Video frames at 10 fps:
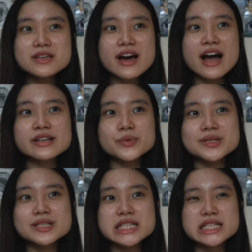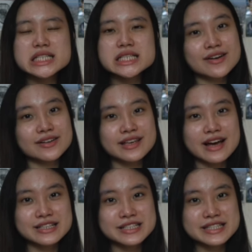I was still stuck in the
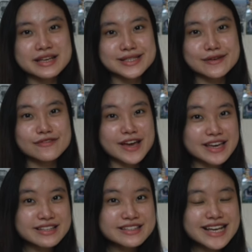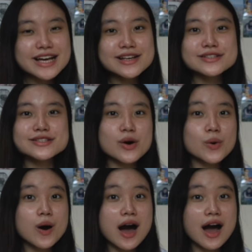IGCSE phase,
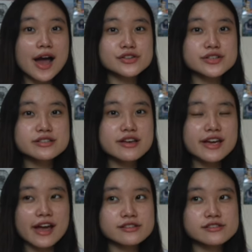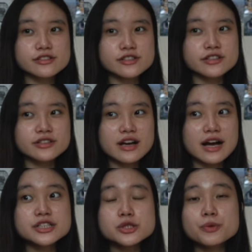so I just
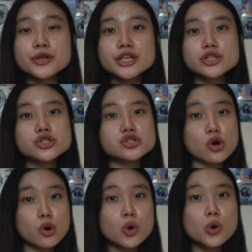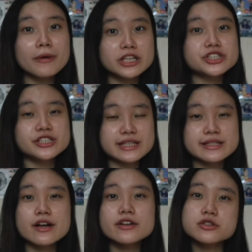put in so much
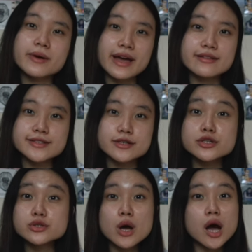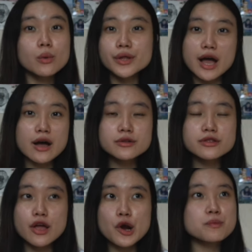detail into my answers without
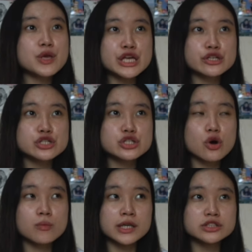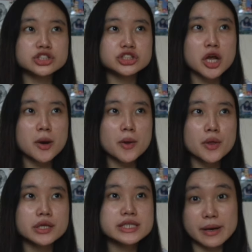there being so much
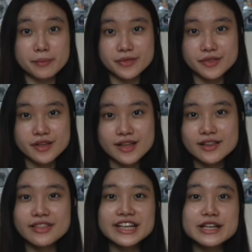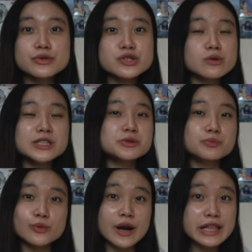depth. Like, it was so much
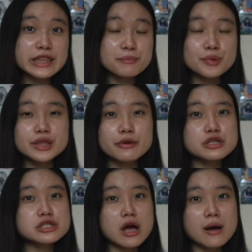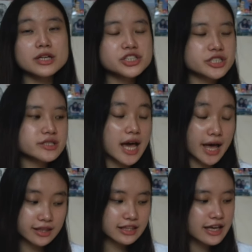breadth, but there was not much depth,